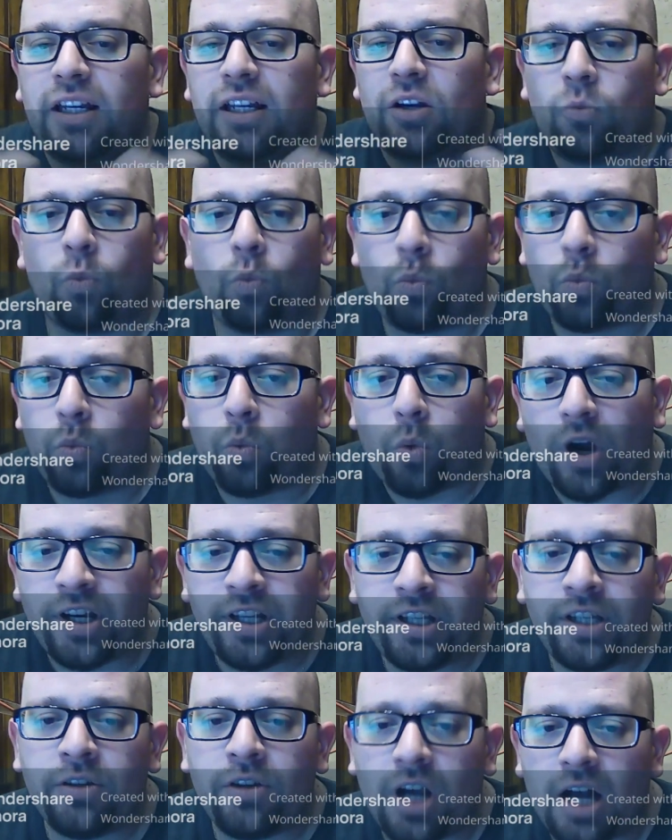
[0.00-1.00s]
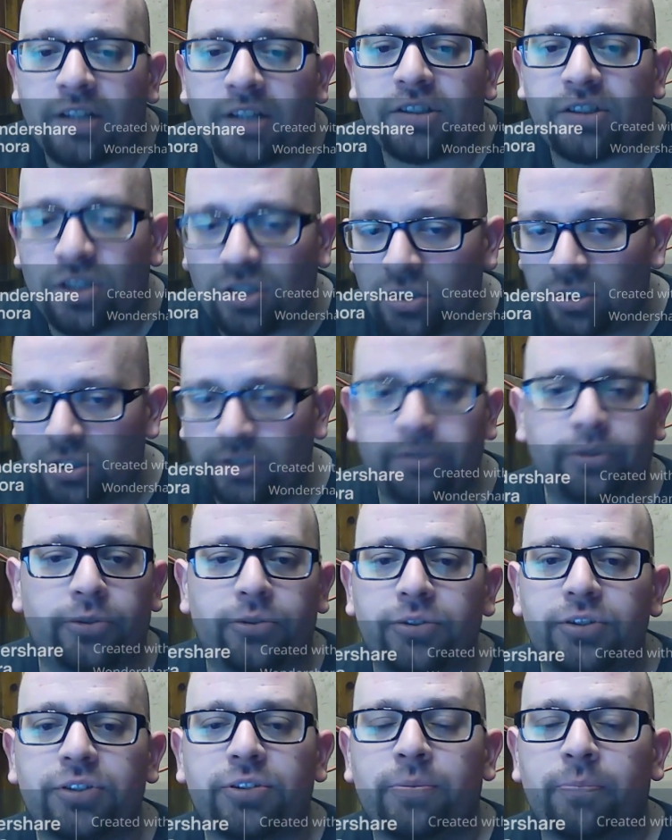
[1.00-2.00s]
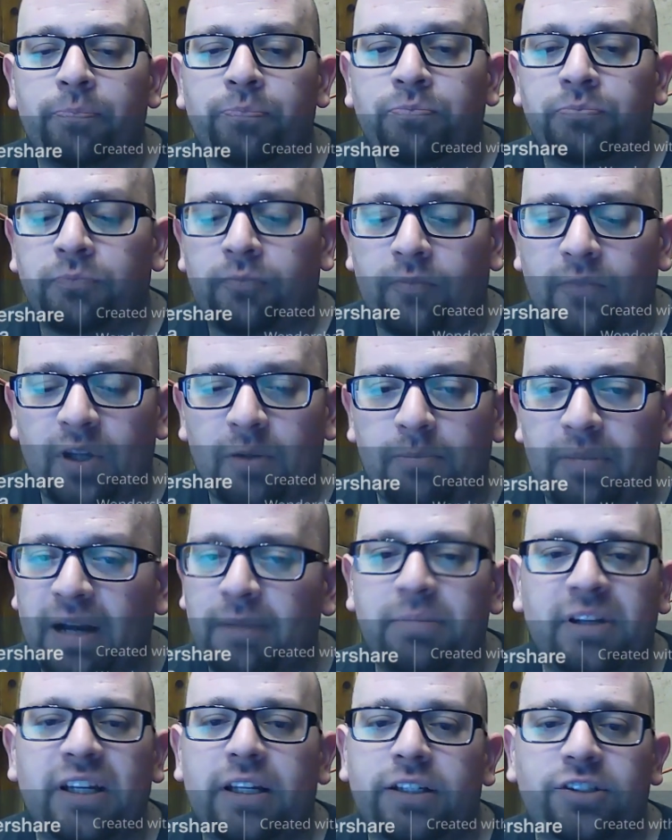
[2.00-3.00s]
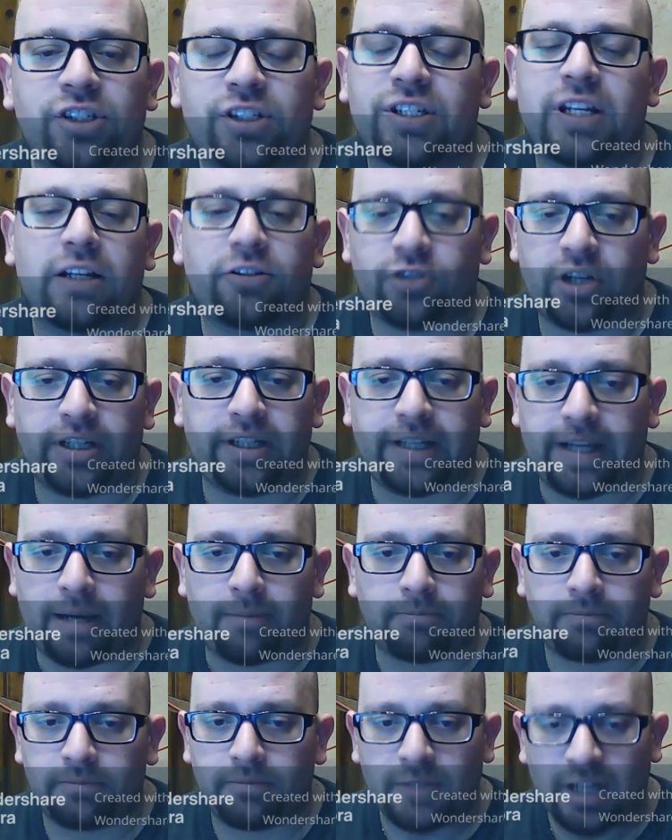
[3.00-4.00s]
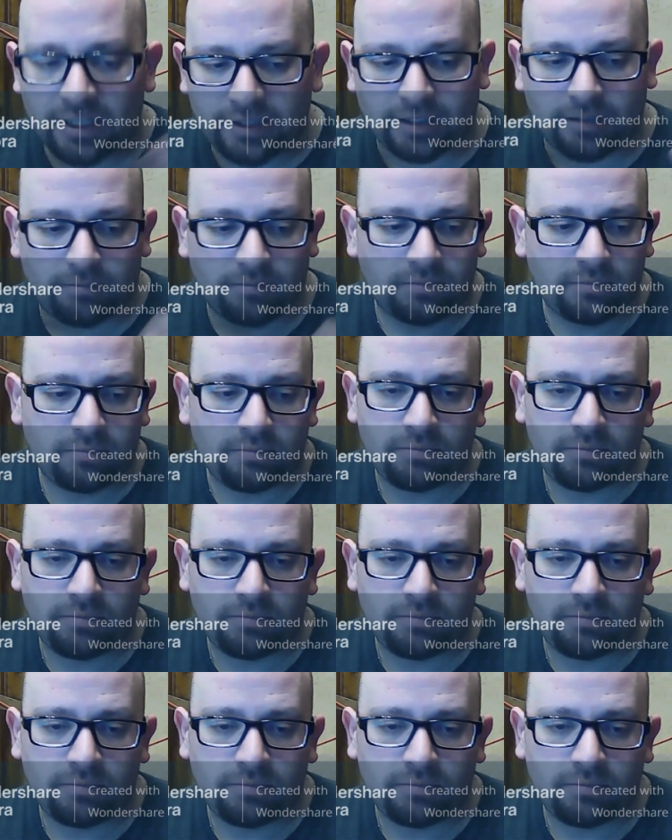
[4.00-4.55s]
What do you got to lose by being just at training camp? Nothing.